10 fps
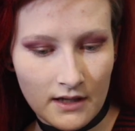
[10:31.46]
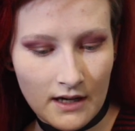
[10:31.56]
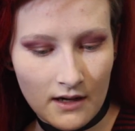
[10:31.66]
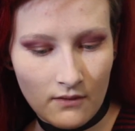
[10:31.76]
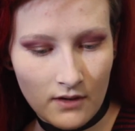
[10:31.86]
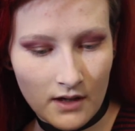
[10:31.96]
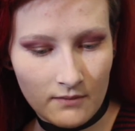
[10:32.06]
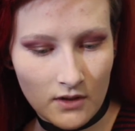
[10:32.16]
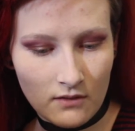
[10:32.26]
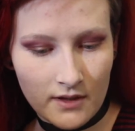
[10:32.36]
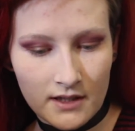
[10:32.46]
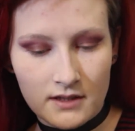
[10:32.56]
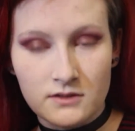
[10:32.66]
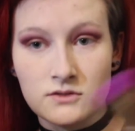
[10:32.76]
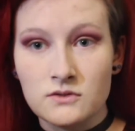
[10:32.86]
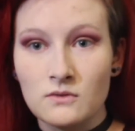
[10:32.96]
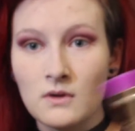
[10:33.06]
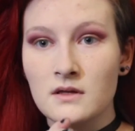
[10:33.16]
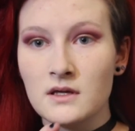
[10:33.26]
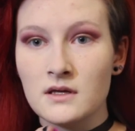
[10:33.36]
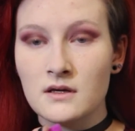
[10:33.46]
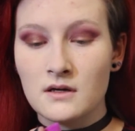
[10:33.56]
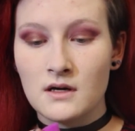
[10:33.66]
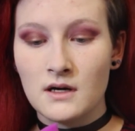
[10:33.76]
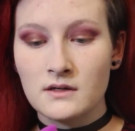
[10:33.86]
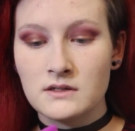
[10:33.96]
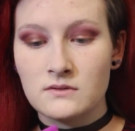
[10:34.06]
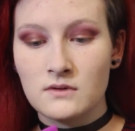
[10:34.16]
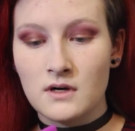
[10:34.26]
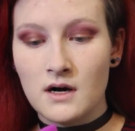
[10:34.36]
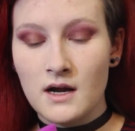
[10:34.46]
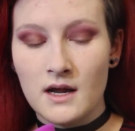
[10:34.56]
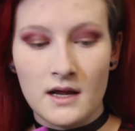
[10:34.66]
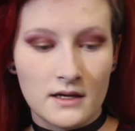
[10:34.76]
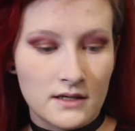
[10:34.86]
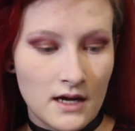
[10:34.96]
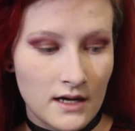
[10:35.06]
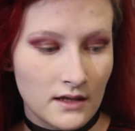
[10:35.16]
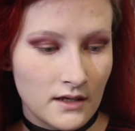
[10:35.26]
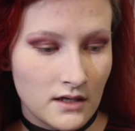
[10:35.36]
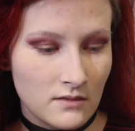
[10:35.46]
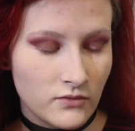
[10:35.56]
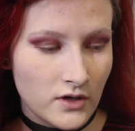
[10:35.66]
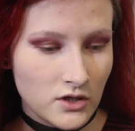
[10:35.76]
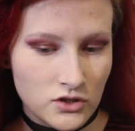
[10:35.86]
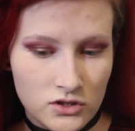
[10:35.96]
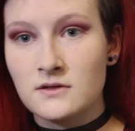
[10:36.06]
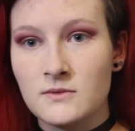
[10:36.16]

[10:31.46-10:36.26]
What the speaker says: Now I'm going into the contour and highlighting brush.